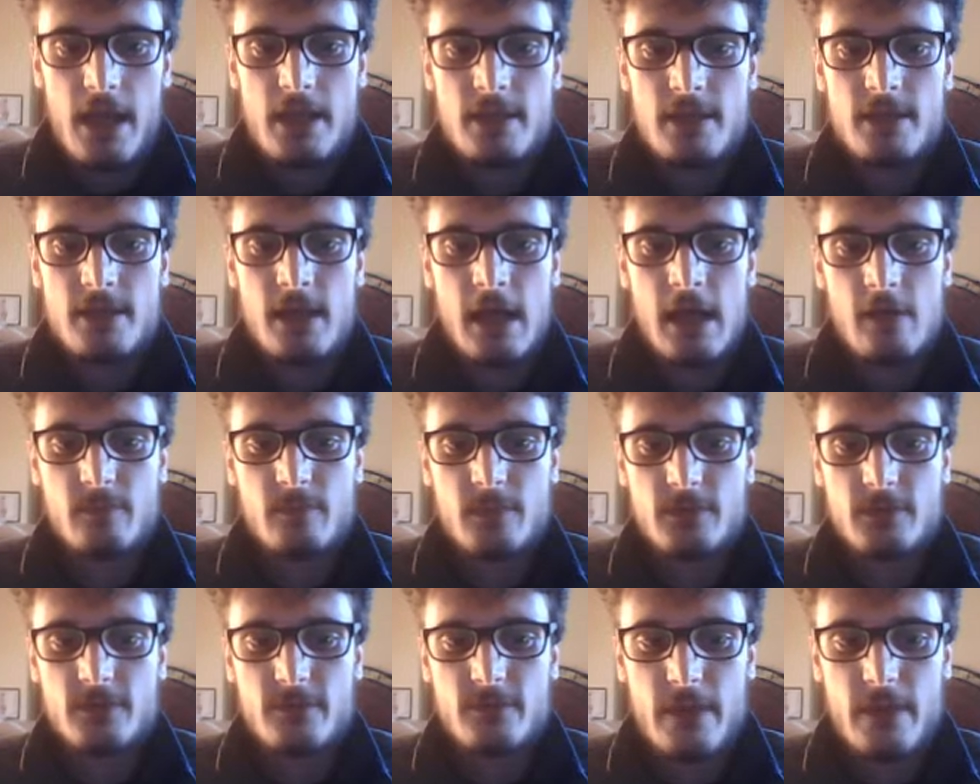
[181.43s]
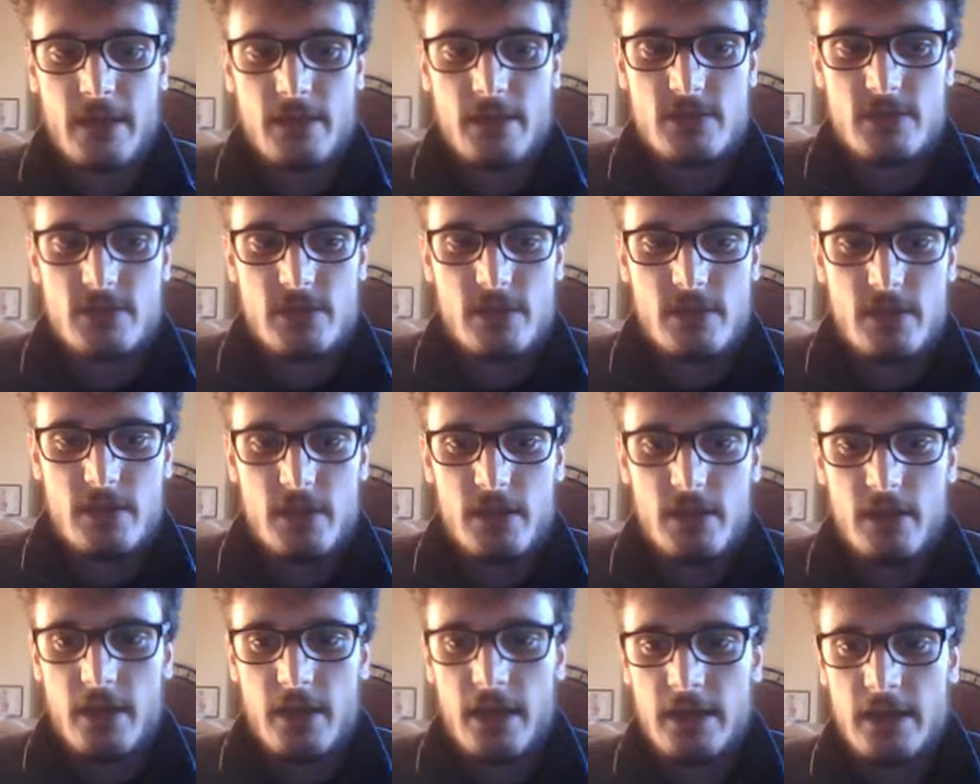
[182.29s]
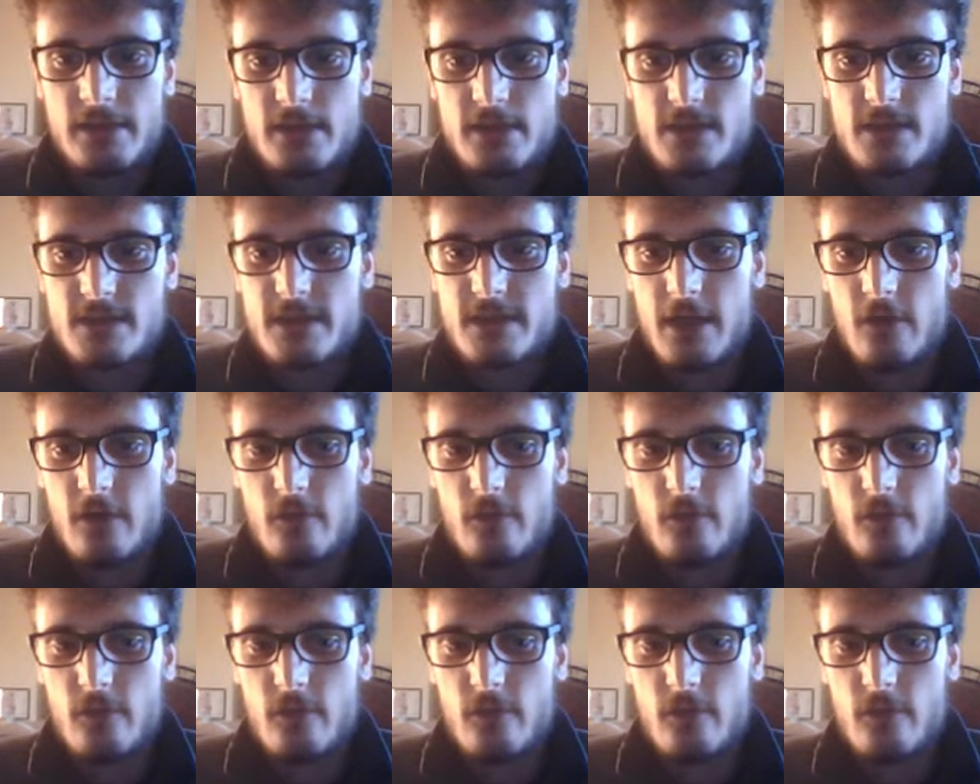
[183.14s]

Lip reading: the output range in the cell